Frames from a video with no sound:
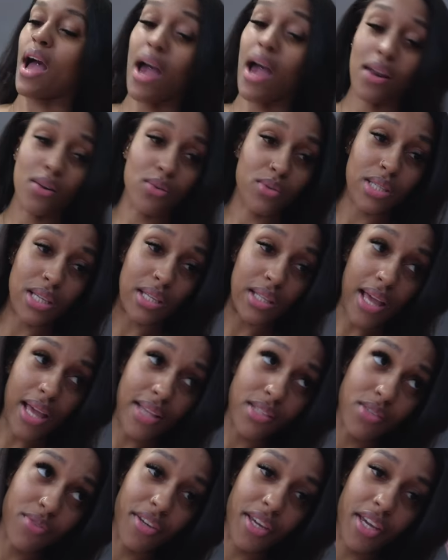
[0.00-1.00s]
I don't tell
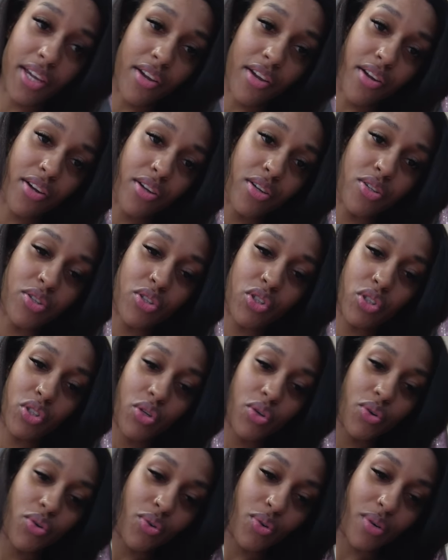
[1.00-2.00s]
lies over here.
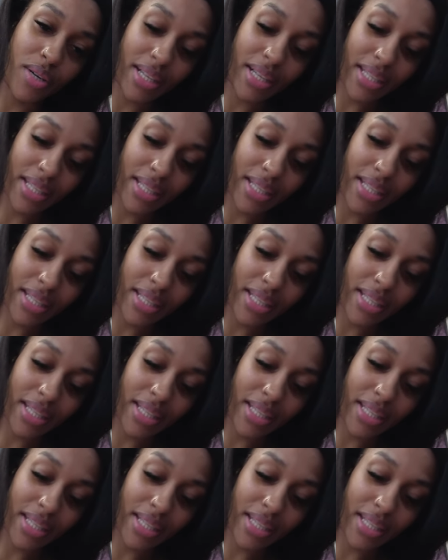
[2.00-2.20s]
So